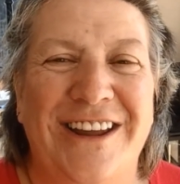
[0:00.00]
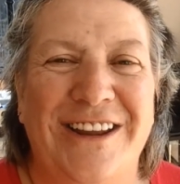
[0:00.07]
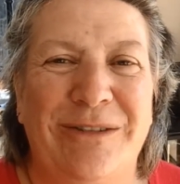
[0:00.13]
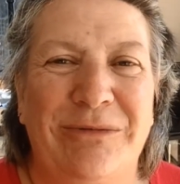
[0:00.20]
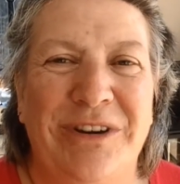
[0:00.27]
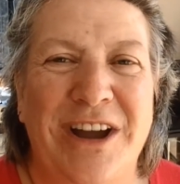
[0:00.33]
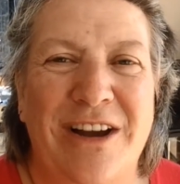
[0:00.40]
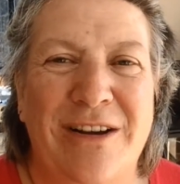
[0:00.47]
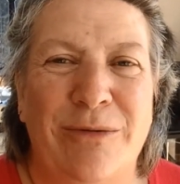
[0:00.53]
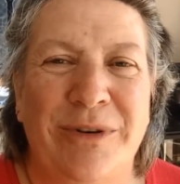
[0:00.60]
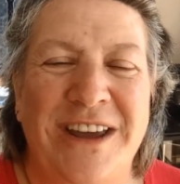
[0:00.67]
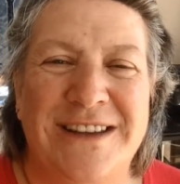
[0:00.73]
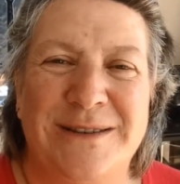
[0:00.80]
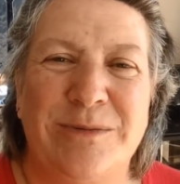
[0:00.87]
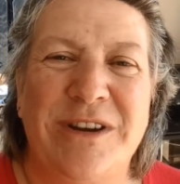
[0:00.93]

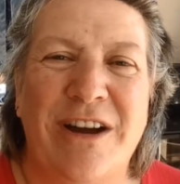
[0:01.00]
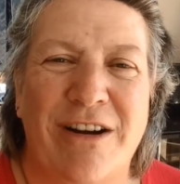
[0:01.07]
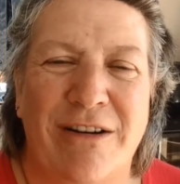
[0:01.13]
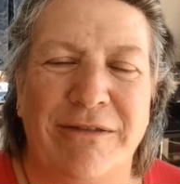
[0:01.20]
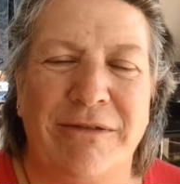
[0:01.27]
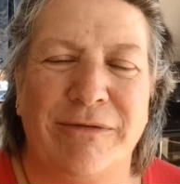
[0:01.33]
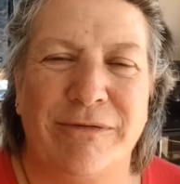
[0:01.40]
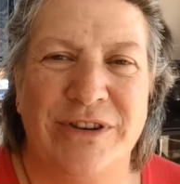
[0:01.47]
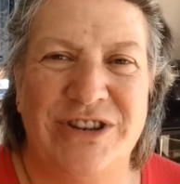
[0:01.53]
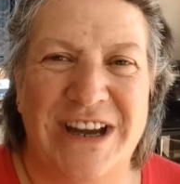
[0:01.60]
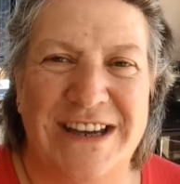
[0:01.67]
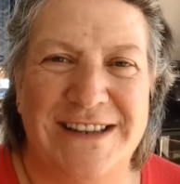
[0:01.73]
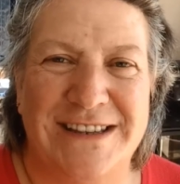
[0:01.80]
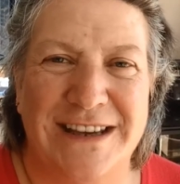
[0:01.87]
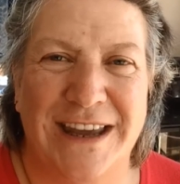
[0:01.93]
we are
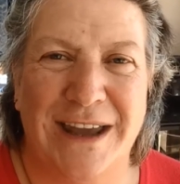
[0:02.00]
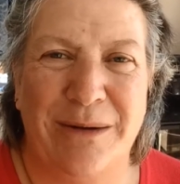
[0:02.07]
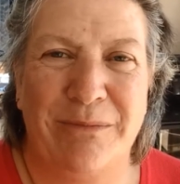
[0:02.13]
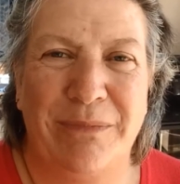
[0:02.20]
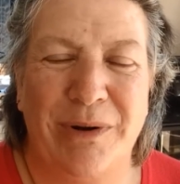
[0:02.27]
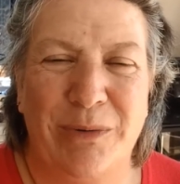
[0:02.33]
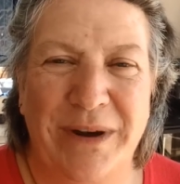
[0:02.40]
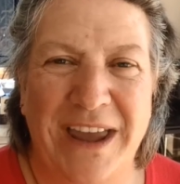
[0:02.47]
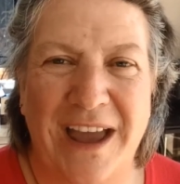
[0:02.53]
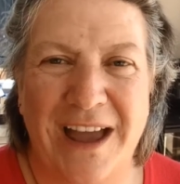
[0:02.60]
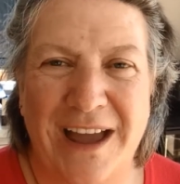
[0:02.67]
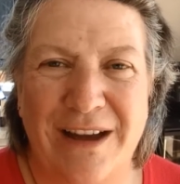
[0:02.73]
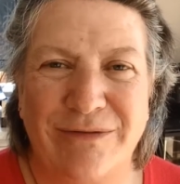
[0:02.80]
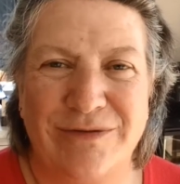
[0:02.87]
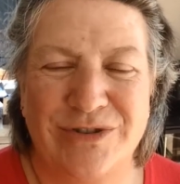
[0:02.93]
rejecting him, but we
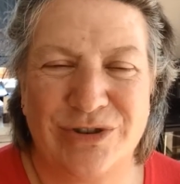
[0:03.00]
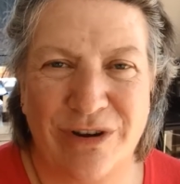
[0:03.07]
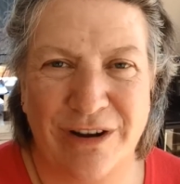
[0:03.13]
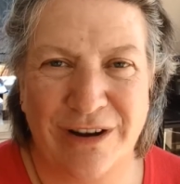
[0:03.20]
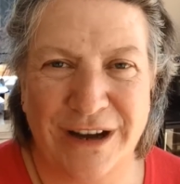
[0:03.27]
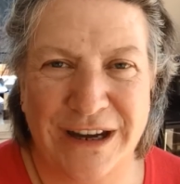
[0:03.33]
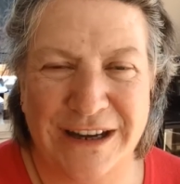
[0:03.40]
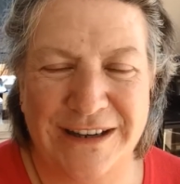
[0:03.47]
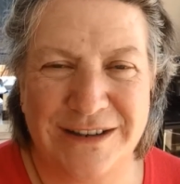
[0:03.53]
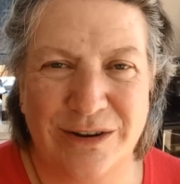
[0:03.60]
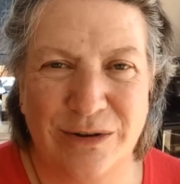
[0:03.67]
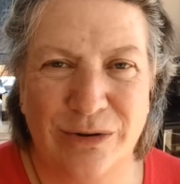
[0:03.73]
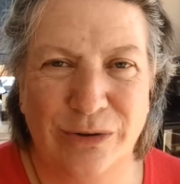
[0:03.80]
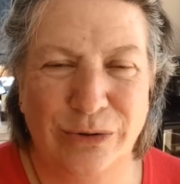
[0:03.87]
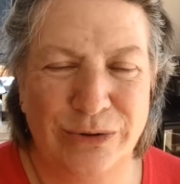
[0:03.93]
have tried
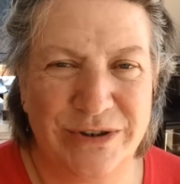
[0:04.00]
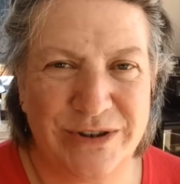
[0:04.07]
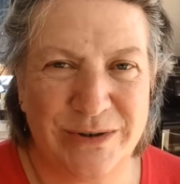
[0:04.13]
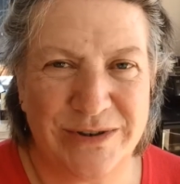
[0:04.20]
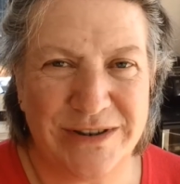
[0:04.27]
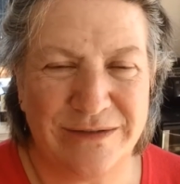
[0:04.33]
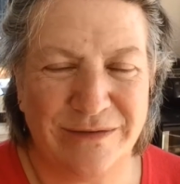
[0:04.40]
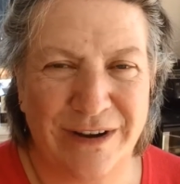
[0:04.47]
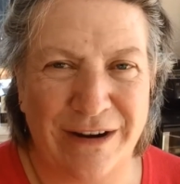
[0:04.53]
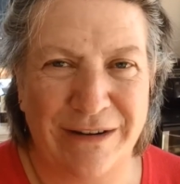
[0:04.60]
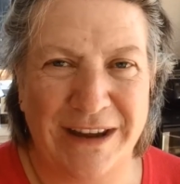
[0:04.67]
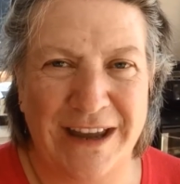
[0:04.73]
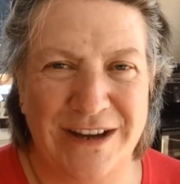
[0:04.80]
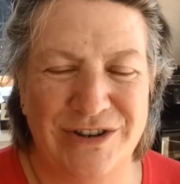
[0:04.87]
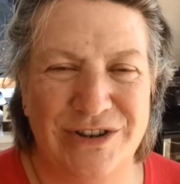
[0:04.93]
all sorts of
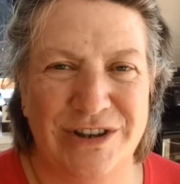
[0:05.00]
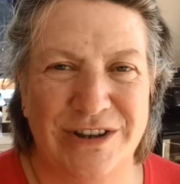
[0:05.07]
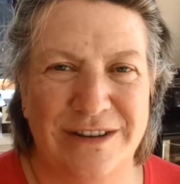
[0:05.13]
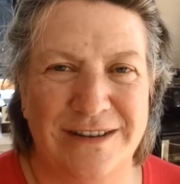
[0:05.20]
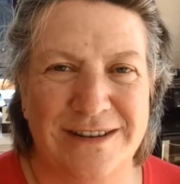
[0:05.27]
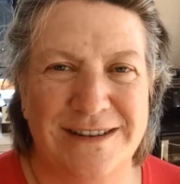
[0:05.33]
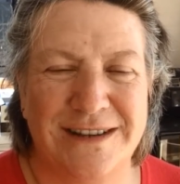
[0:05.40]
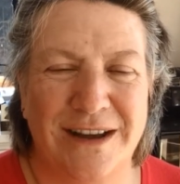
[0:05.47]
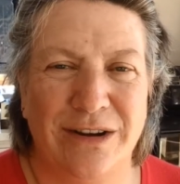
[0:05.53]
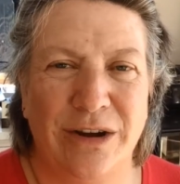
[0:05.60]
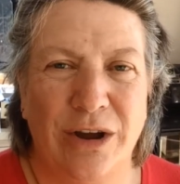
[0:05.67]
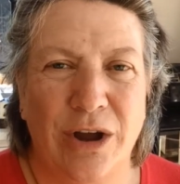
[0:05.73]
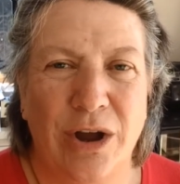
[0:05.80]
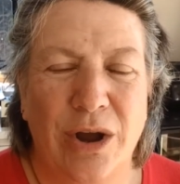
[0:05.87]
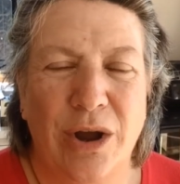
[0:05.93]
variations. So
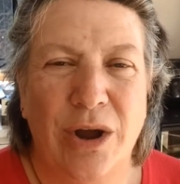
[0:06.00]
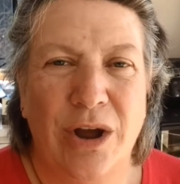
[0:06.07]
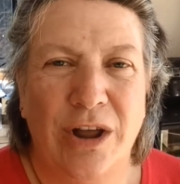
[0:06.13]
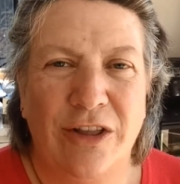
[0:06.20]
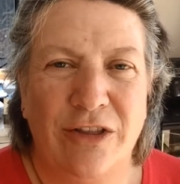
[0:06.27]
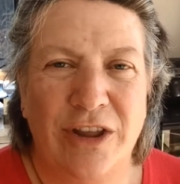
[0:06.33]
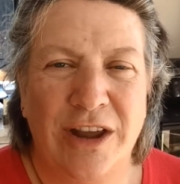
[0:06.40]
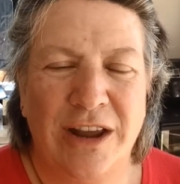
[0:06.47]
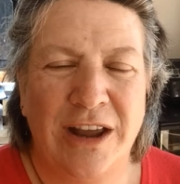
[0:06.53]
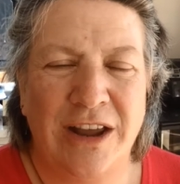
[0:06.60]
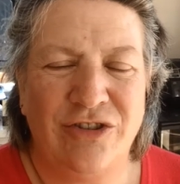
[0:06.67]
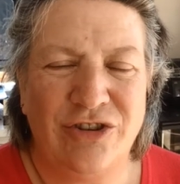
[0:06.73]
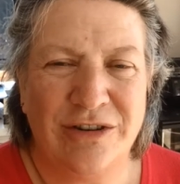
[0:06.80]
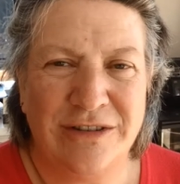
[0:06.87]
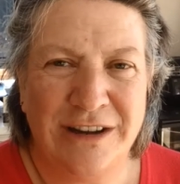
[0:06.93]

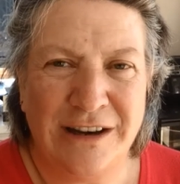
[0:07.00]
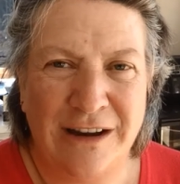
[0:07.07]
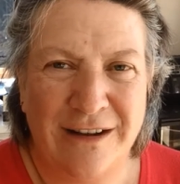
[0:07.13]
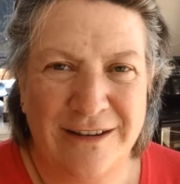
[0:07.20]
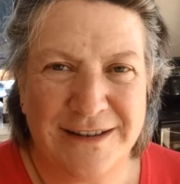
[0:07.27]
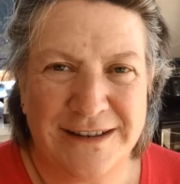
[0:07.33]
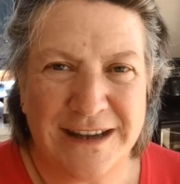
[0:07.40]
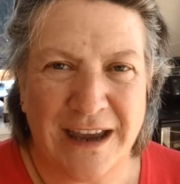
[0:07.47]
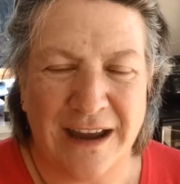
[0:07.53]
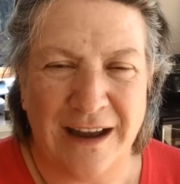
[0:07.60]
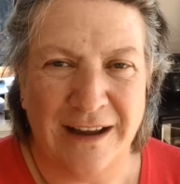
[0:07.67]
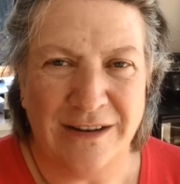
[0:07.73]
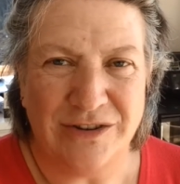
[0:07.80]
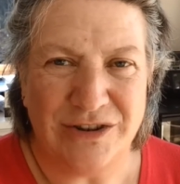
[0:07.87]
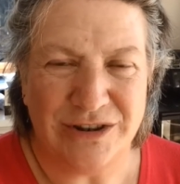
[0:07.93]
during the last
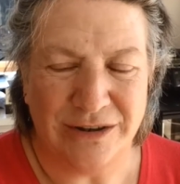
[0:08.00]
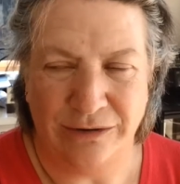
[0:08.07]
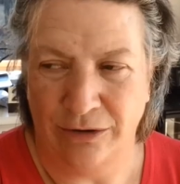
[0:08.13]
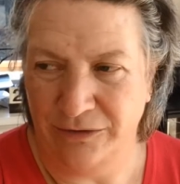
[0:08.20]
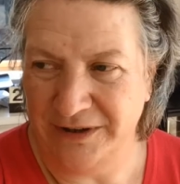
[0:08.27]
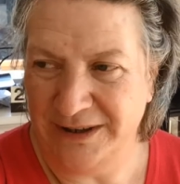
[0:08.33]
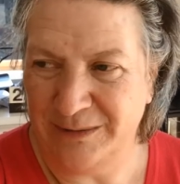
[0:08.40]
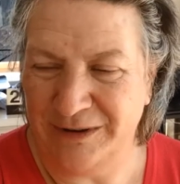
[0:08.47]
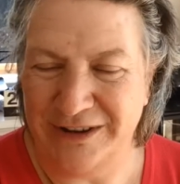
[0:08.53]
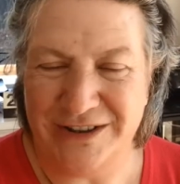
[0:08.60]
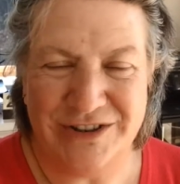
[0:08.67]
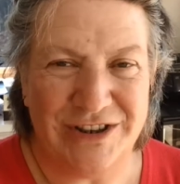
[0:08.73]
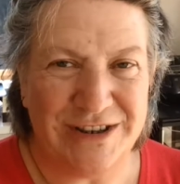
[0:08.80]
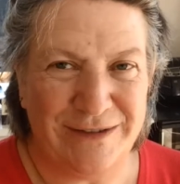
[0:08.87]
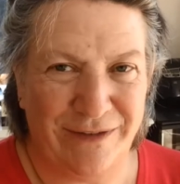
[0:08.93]
hatch, so not this one
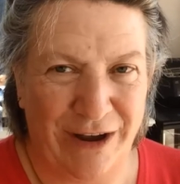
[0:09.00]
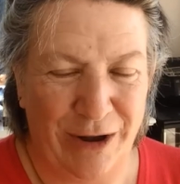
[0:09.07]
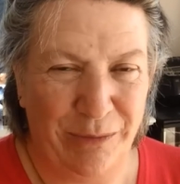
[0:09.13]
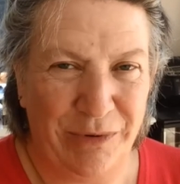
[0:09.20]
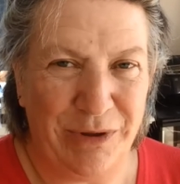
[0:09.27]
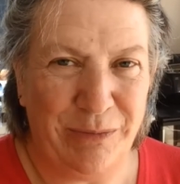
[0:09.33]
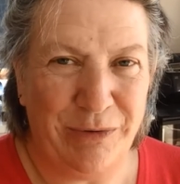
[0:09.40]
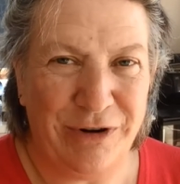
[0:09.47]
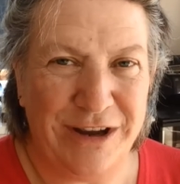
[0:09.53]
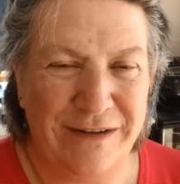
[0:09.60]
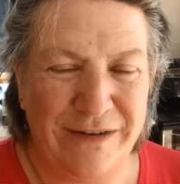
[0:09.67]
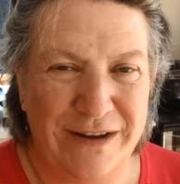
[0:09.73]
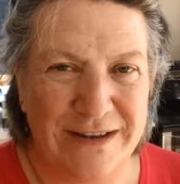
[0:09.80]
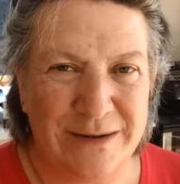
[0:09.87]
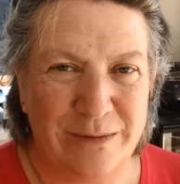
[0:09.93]
that's just failed, but the
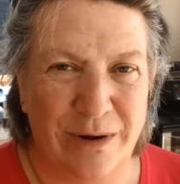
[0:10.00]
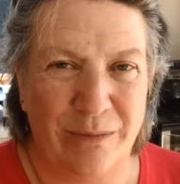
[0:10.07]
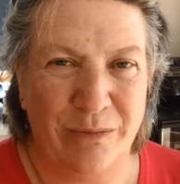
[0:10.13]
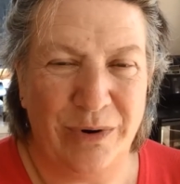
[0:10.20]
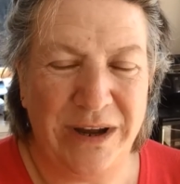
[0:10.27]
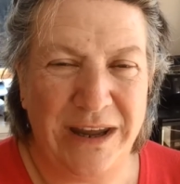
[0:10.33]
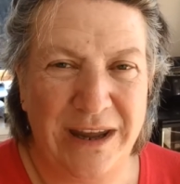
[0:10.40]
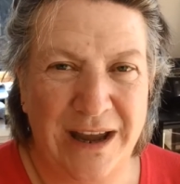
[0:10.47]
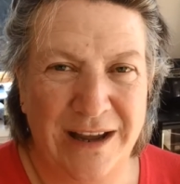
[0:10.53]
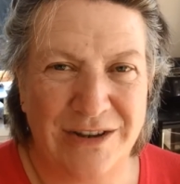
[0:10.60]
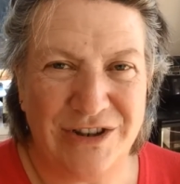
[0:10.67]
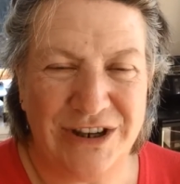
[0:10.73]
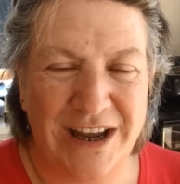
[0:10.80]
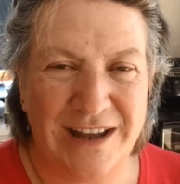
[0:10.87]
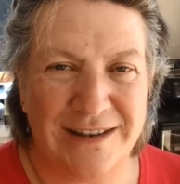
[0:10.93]
previous one, we
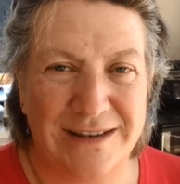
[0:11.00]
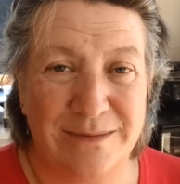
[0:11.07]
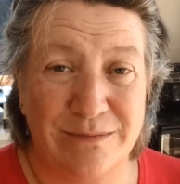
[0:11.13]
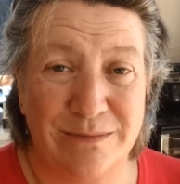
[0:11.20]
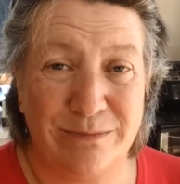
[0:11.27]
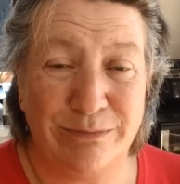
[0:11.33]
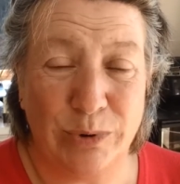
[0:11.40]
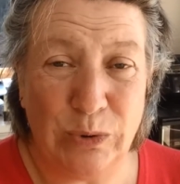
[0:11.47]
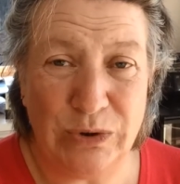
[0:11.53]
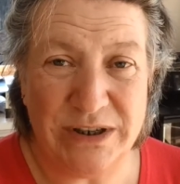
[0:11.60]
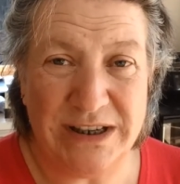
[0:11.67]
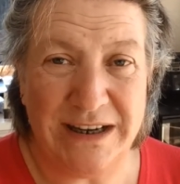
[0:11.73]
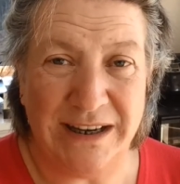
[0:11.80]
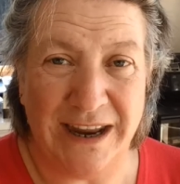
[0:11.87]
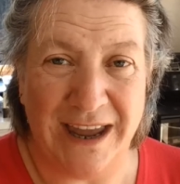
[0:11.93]
actually had some
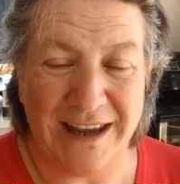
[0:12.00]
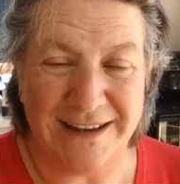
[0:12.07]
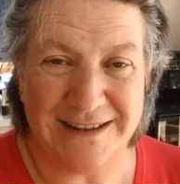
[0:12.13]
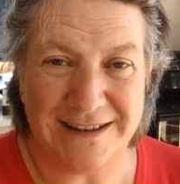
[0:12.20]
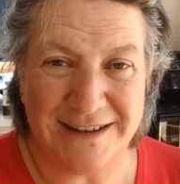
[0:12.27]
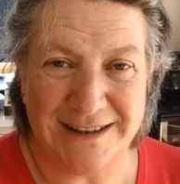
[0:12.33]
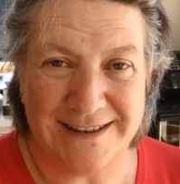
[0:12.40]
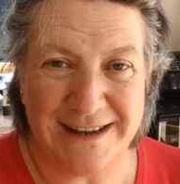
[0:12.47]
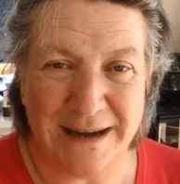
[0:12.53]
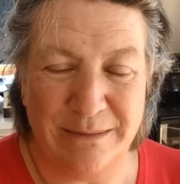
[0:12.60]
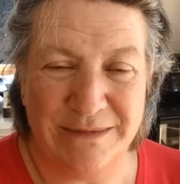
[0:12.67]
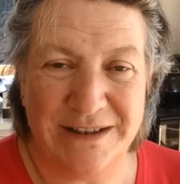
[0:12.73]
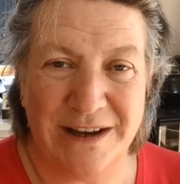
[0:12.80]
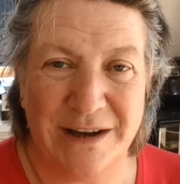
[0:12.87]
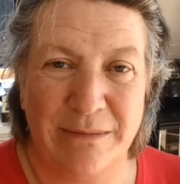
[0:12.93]
Boughtian eggs at the
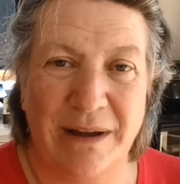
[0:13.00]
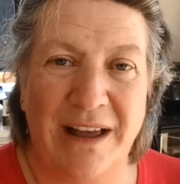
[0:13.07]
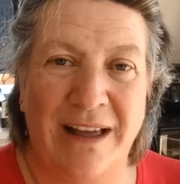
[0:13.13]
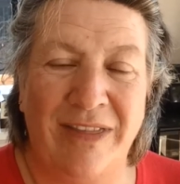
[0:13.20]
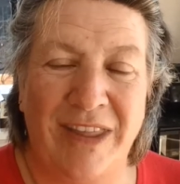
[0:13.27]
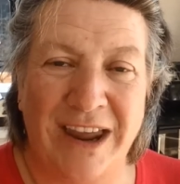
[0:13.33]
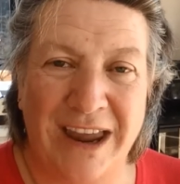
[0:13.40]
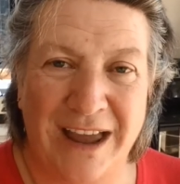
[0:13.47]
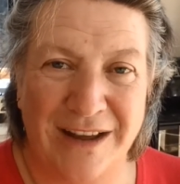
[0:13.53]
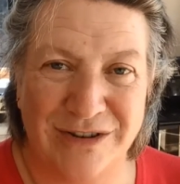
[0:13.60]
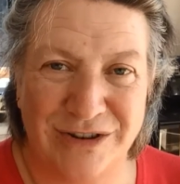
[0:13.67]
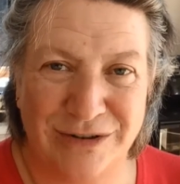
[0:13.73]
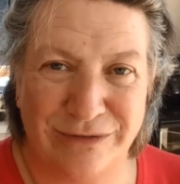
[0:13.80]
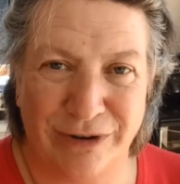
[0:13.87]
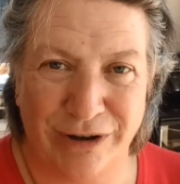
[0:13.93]
same time, and they
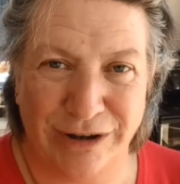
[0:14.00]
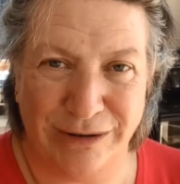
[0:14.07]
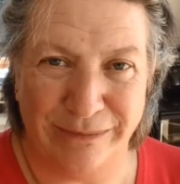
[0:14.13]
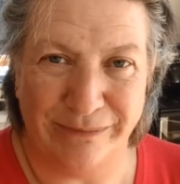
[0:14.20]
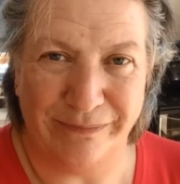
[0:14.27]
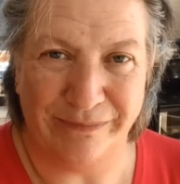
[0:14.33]
hatched fine.